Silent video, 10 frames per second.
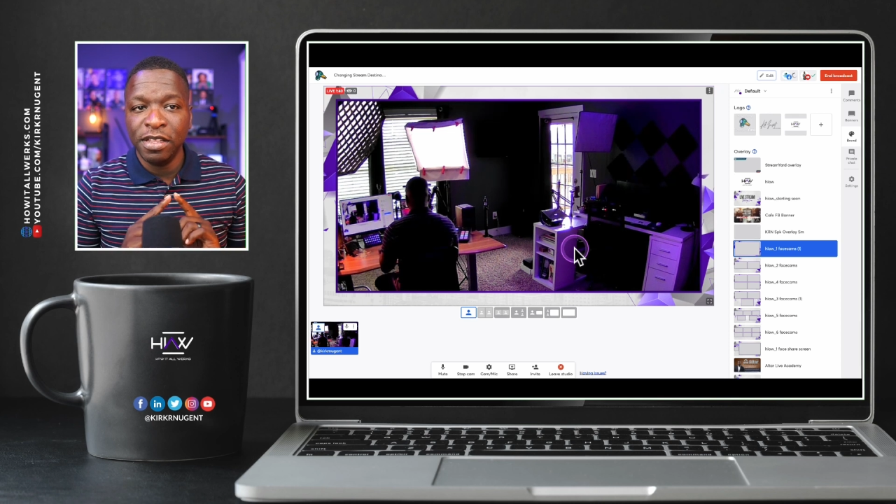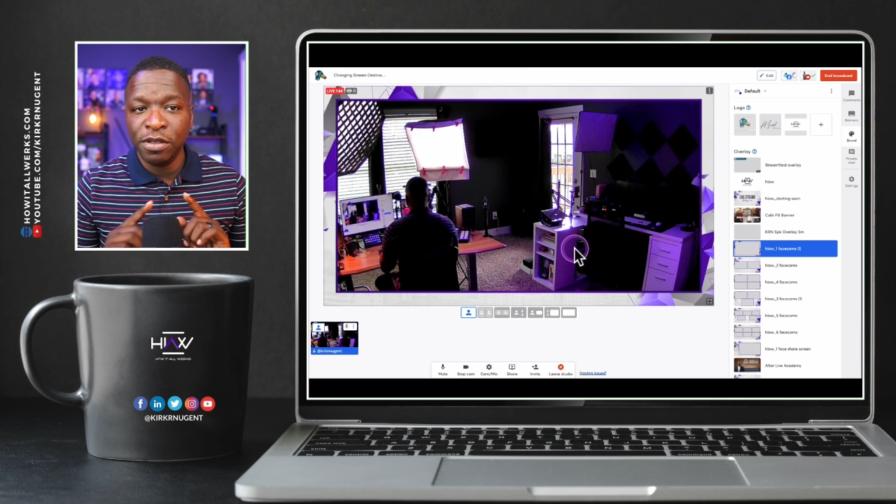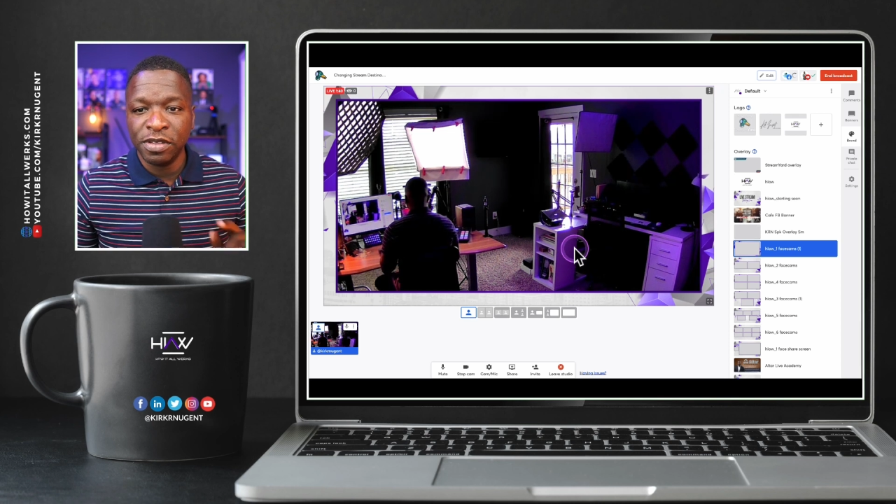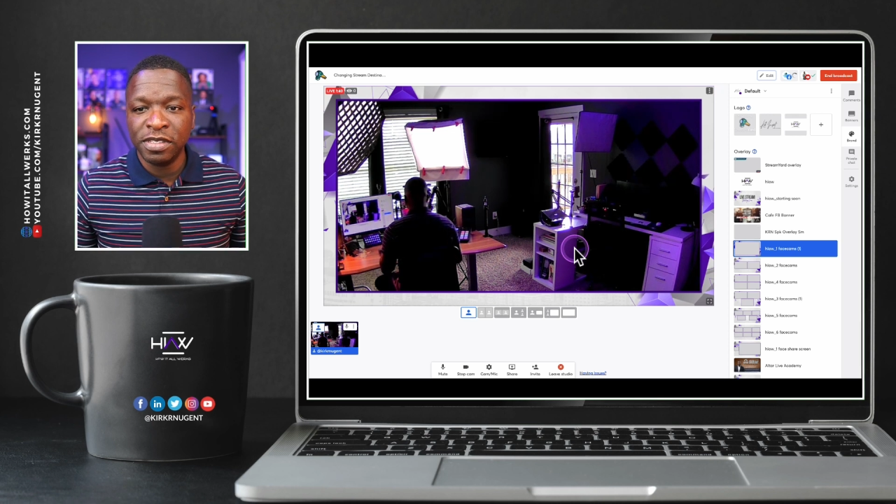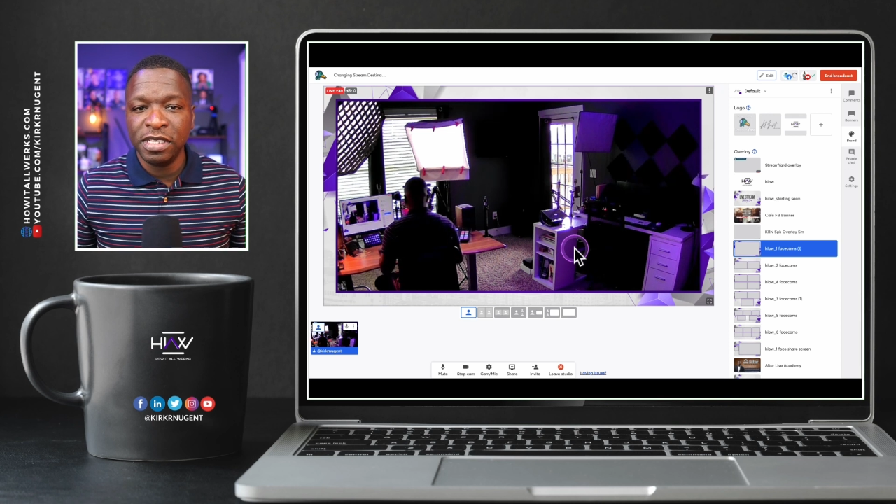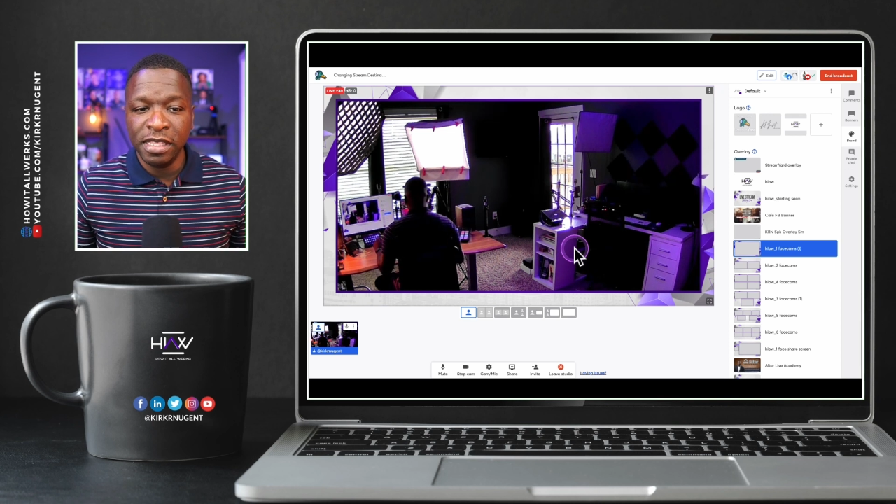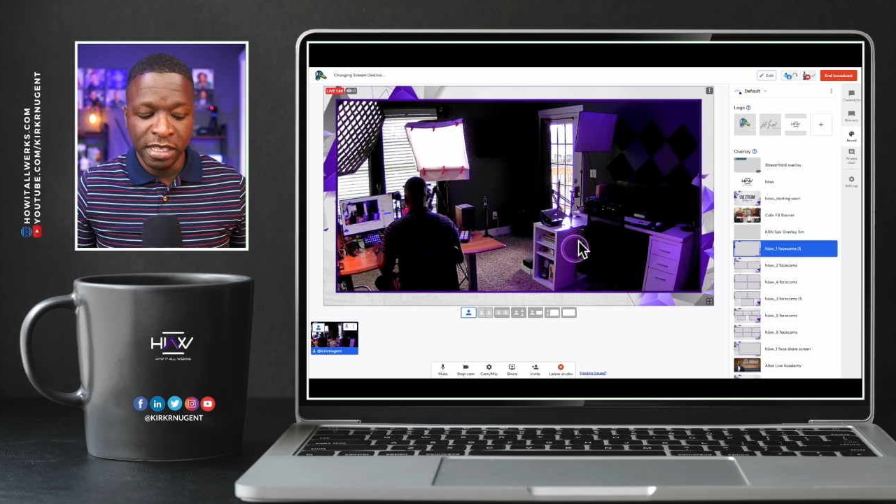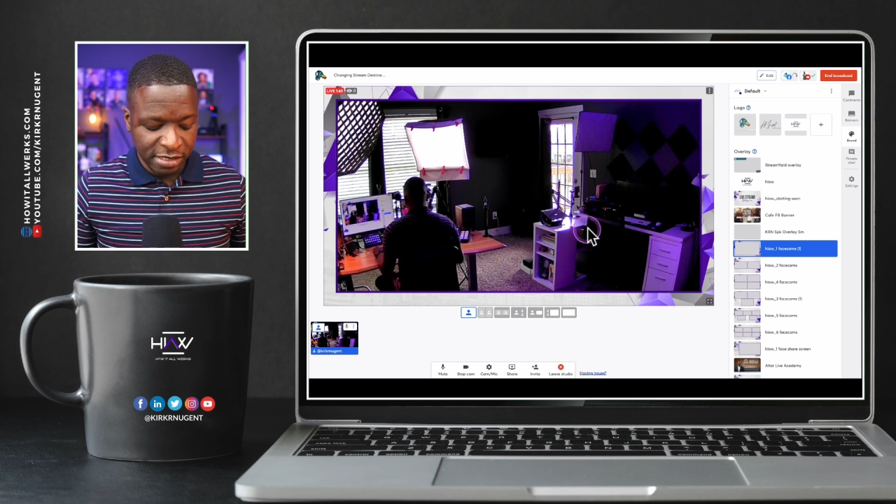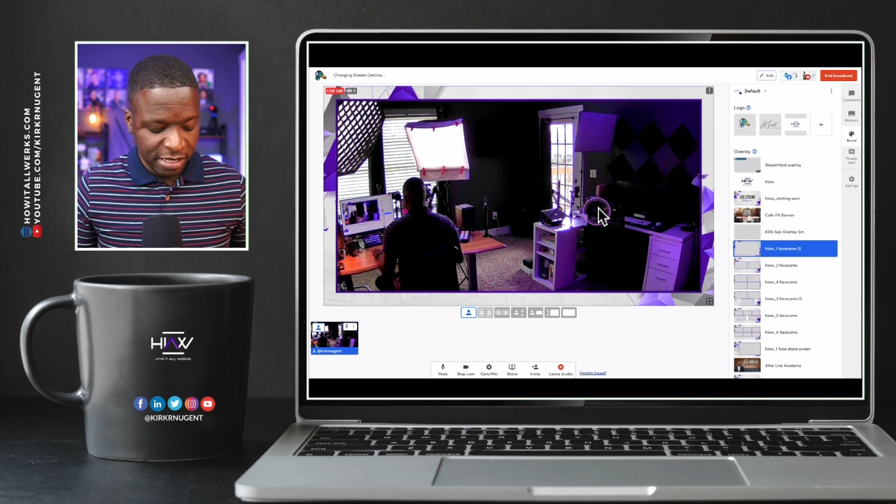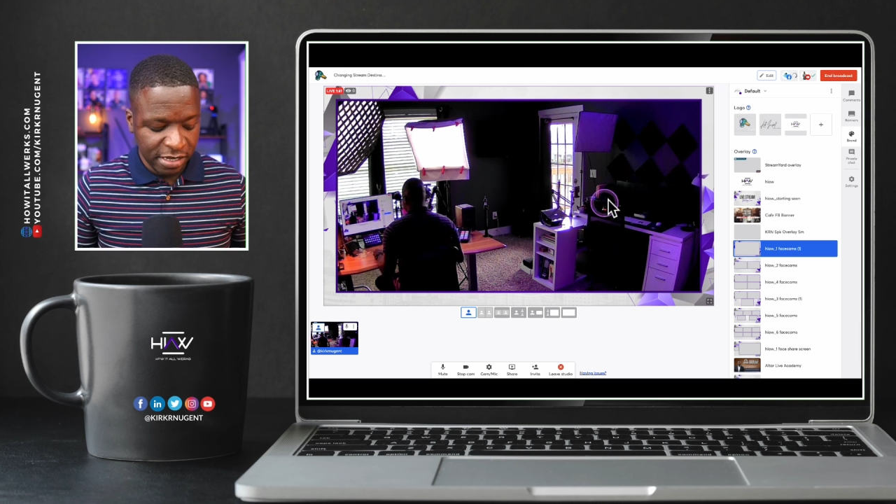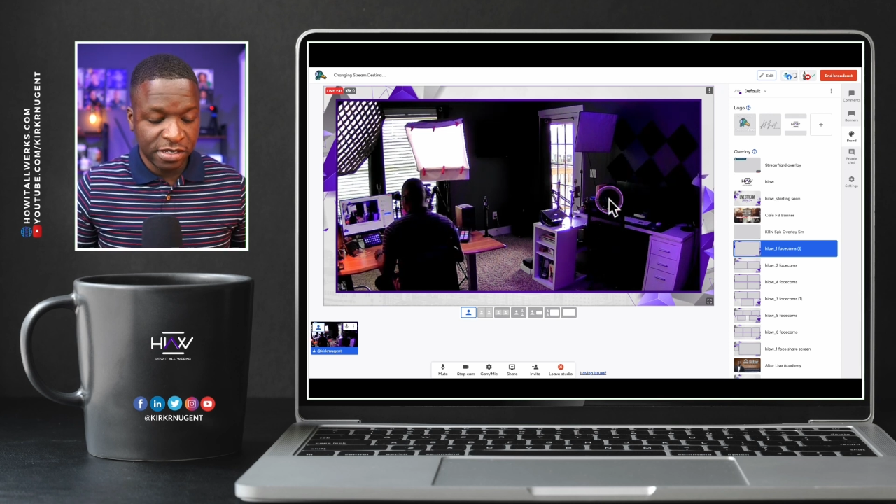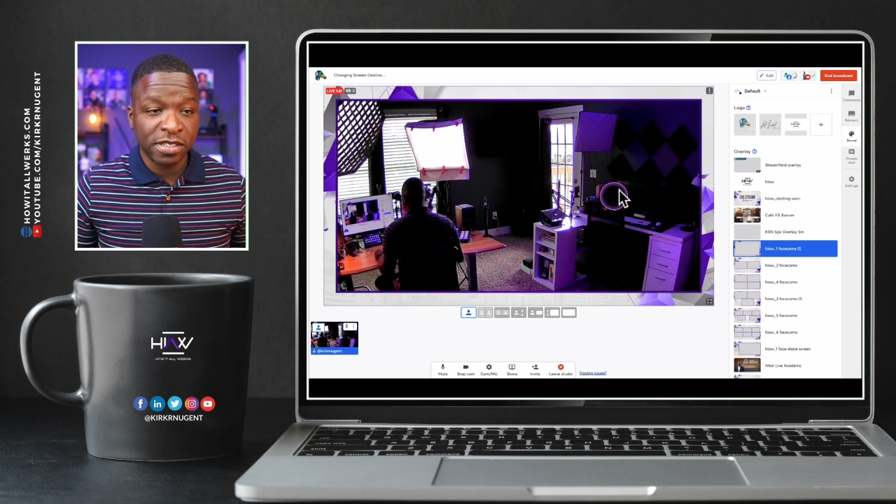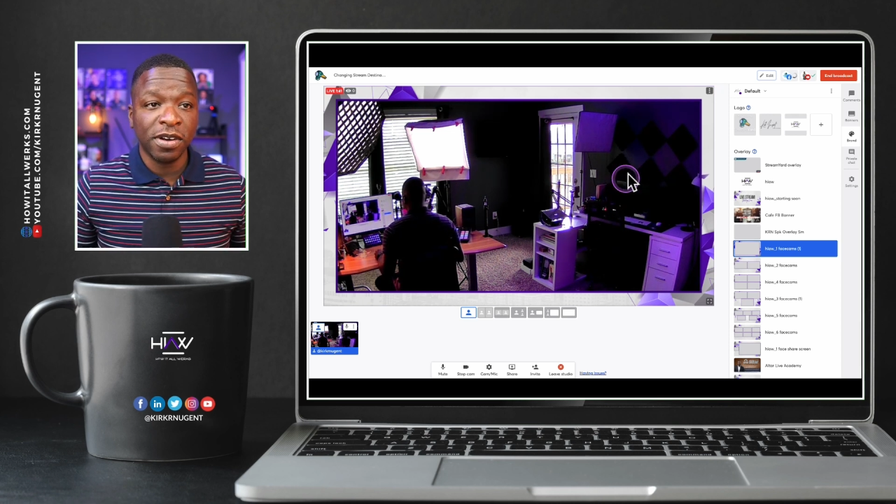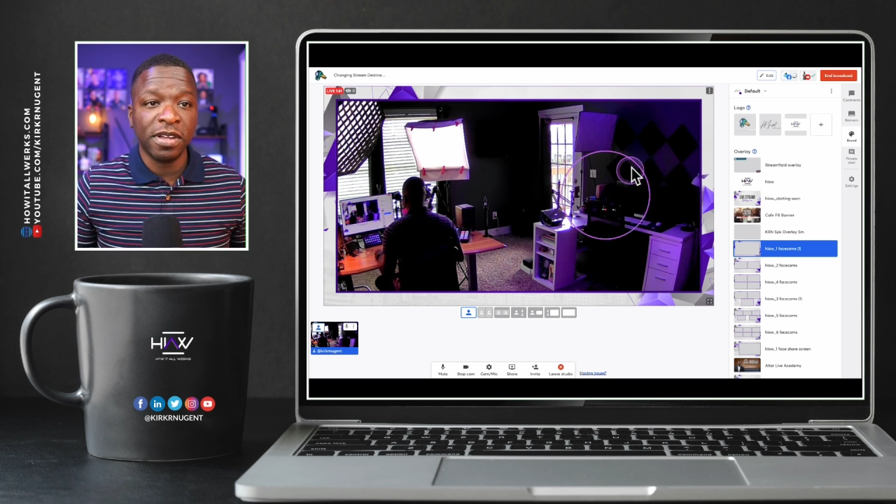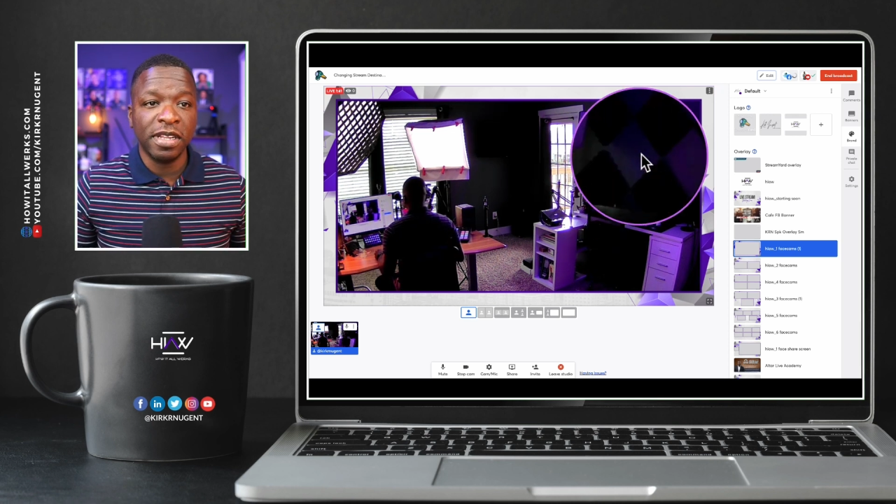you'll see this thing
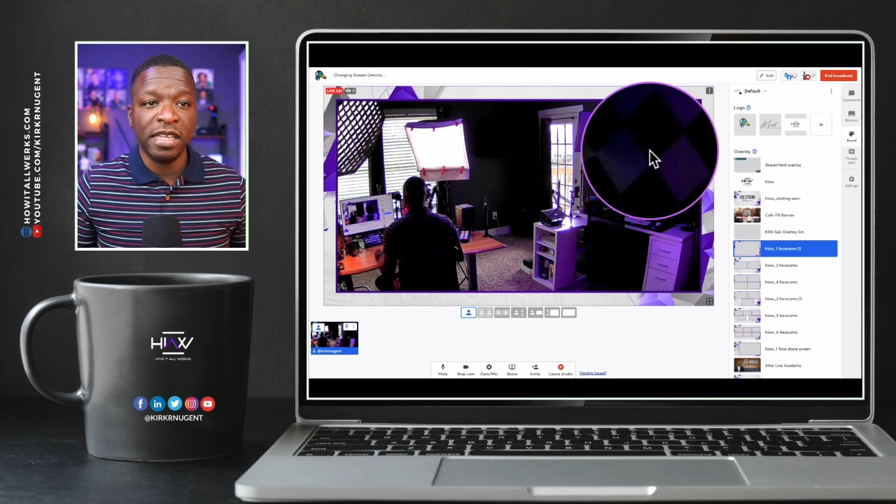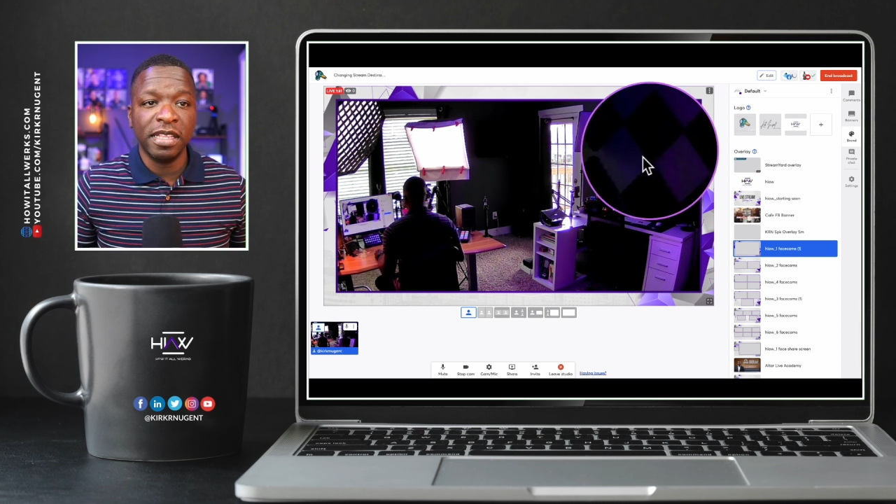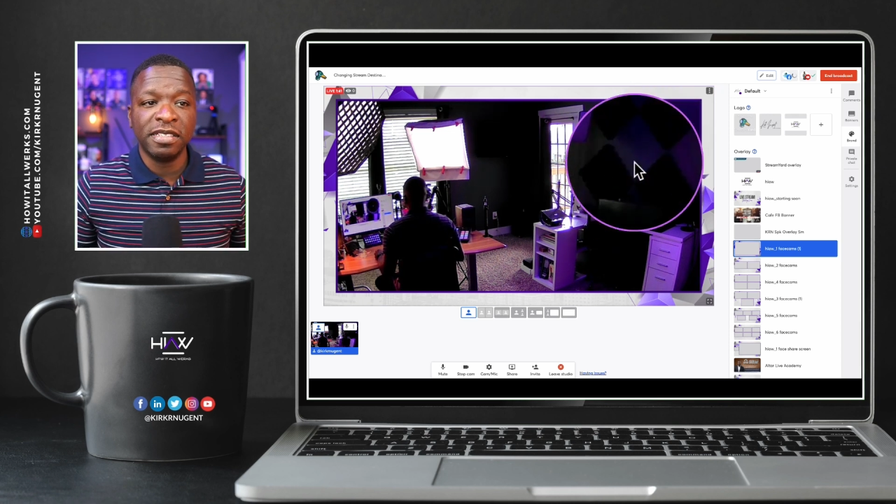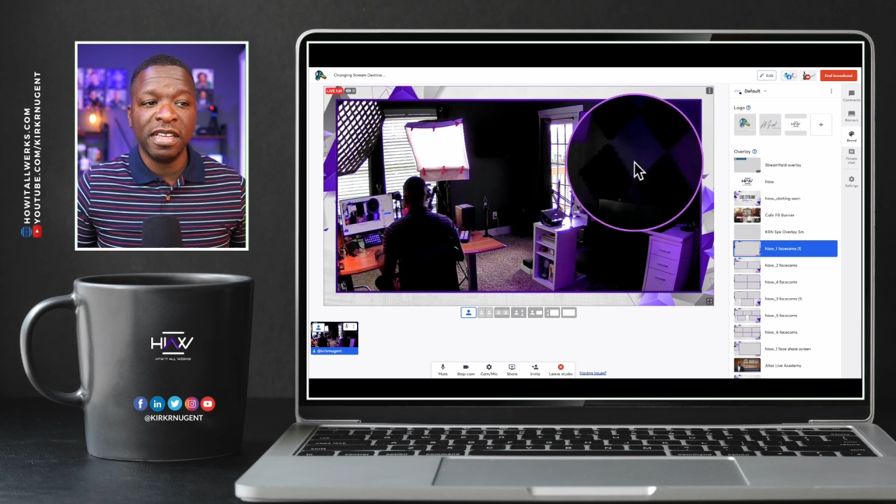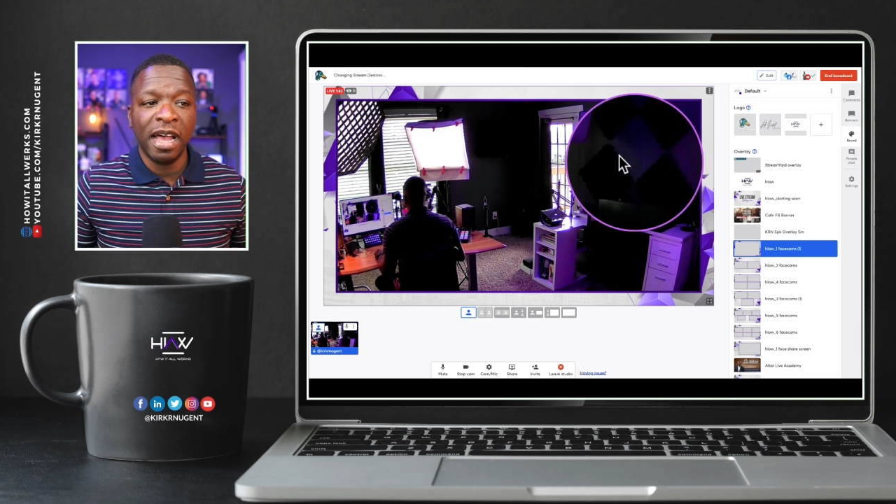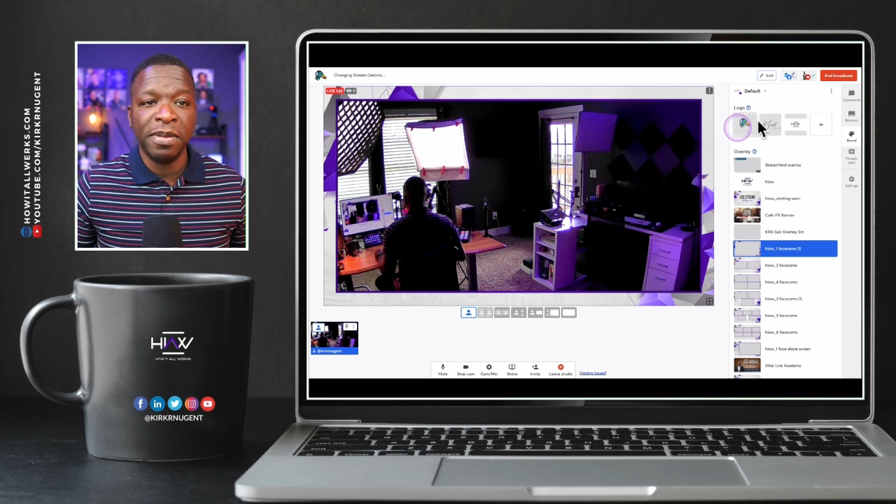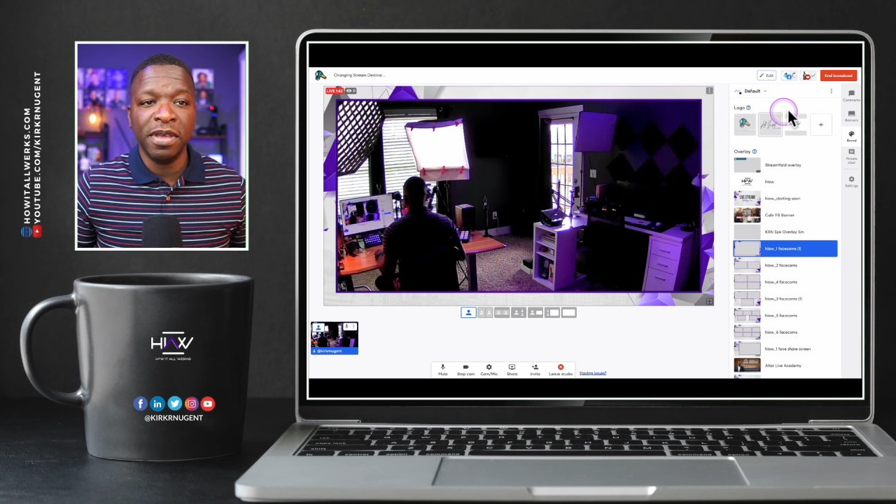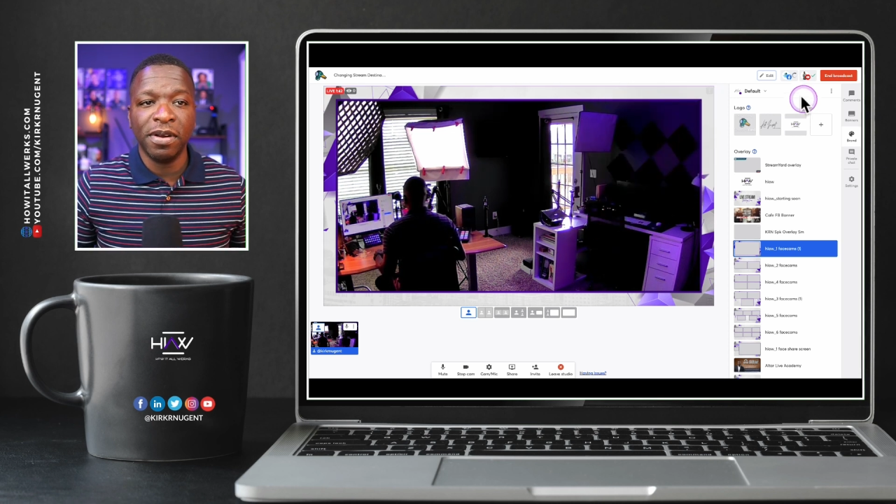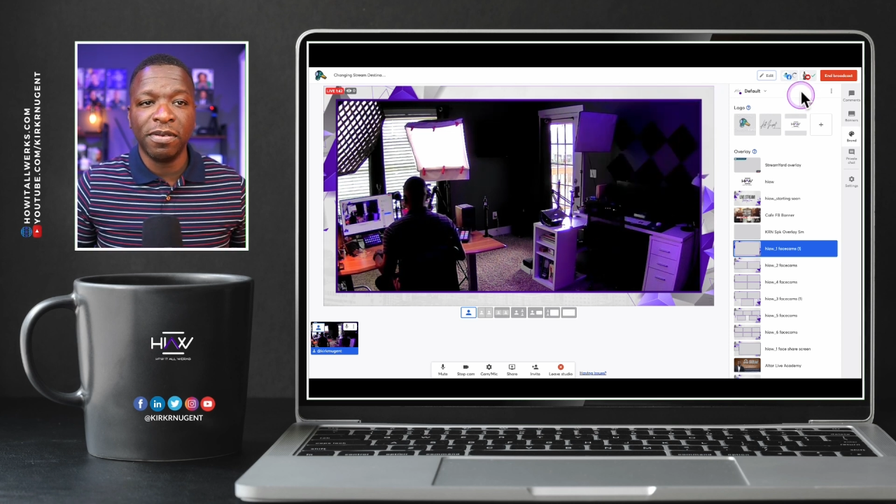circling in the top